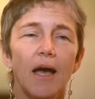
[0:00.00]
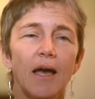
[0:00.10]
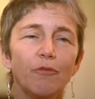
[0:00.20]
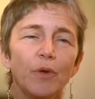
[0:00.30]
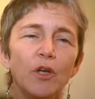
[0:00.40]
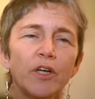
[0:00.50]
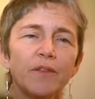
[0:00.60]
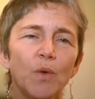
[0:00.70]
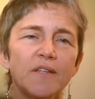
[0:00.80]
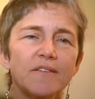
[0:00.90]
And if we look at
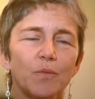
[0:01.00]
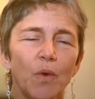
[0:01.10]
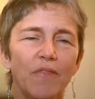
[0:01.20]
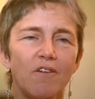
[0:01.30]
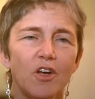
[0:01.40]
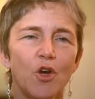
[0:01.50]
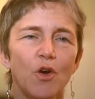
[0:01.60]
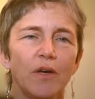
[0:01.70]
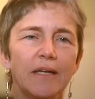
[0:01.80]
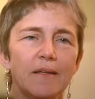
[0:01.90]
the ones when they're
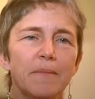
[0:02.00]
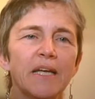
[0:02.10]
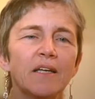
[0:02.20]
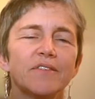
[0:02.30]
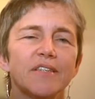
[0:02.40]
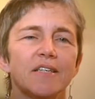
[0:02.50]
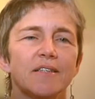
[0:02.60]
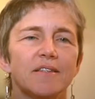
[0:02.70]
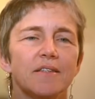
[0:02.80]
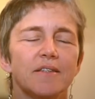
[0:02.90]
occurring in the middle of
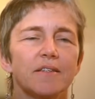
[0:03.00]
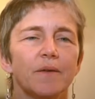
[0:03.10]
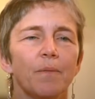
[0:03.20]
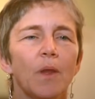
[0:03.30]
sentences,